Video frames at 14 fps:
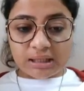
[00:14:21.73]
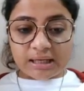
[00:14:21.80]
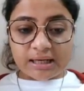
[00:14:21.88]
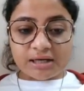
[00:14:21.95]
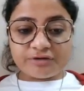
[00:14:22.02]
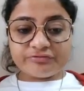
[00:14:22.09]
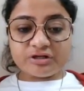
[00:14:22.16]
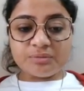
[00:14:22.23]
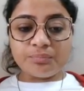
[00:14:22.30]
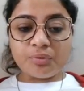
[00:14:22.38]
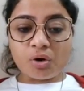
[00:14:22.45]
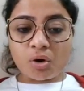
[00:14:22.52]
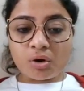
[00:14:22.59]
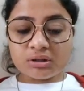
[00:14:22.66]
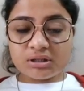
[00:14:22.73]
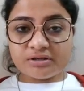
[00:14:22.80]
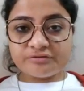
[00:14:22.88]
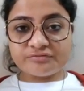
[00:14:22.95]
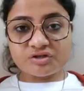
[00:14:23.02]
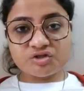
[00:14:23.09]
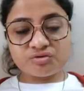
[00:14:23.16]
it will block the
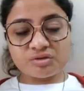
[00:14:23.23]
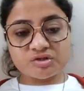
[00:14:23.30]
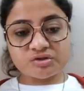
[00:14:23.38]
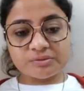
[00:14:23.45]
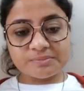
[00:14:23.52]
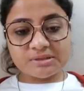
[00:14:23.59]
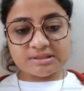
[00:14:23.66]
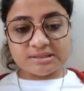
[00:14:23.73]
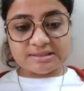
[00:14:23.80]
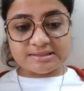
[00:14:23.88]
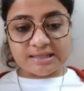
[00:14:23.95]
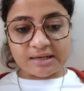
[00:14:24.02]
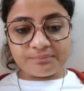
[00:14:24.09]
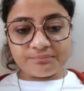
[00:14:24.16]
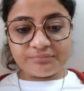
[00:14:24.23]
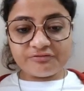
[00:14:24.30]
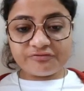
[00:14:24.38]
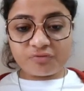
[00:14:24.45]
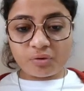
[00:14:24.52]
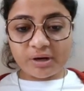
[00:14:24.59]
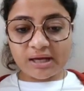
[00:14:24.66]
reverse transcriptase enzyme
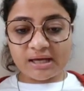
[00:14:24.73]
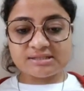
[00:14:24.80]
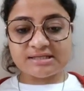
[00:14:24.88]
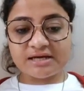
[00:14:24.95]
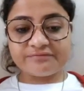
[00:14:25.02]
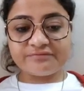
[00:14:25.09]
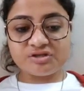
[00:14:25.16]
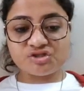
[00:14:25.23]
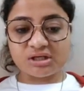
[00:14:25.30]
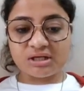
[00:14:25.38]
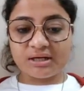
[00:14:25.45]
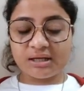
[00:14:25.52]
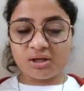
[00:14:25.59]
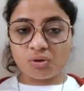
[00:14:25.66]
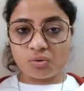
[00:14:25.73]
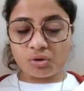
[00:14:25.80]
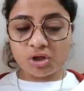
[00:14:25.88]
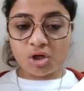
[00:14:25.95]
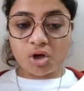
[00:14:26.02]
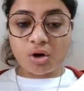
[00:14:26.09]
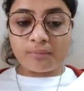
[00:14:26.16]
before HIV genetic code
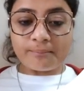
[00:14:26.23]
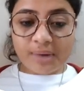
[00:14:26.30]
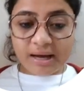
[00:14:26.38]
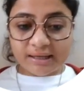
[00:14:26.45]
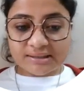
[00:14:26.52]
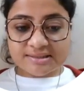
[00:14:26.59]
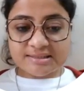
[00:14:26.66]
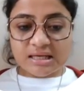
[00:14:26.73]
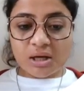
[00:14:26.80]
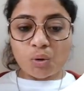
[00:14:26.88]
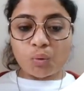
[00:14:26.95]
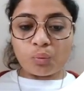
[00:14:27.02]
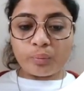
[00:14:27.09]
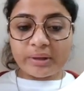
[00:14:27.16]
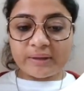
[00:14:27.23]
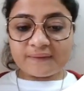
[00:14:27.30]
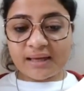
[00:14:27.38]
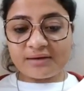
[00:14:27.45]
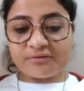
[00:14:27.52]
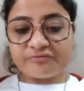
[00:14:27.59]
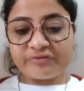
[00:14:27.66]
combines with
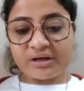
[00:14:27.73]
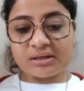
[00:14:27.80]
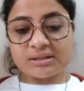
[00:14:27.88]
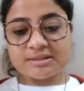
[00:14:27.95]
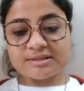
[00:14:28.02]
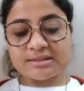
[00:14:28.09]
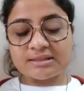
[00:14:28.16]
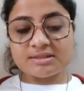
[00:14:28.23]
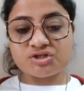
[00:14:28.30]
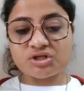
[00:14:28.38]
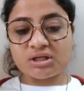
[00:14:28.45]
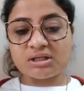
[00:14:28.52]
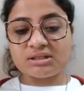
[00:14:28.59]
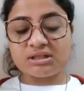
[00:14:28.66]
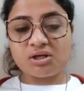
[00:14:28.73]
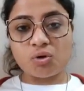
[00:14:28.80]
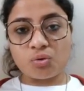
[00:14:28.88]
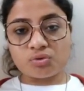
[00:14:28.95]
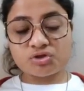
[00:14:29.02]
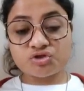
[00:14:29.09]
the infected cell's genetic code.